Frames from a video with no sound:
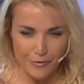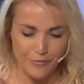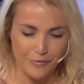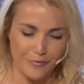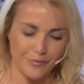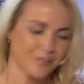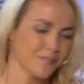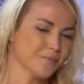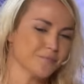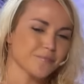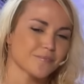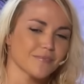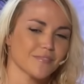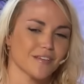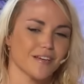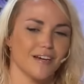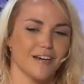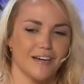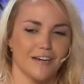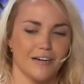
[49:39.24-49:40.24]
of
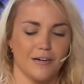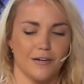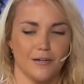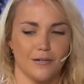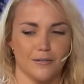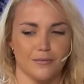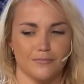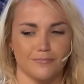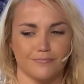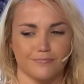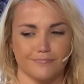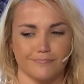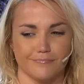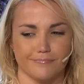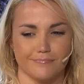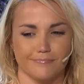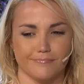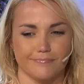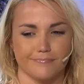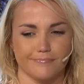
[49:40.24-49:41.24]
um,
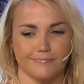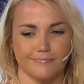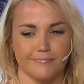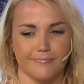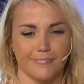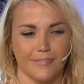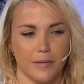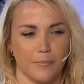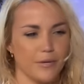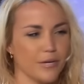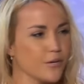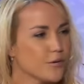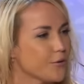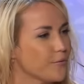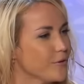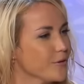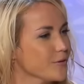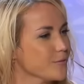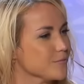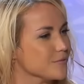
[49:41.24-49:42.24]

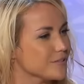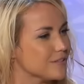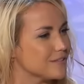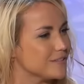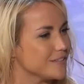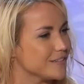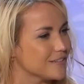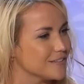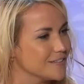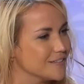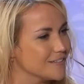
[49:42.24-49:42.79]
microbio, ¿cómo se dice?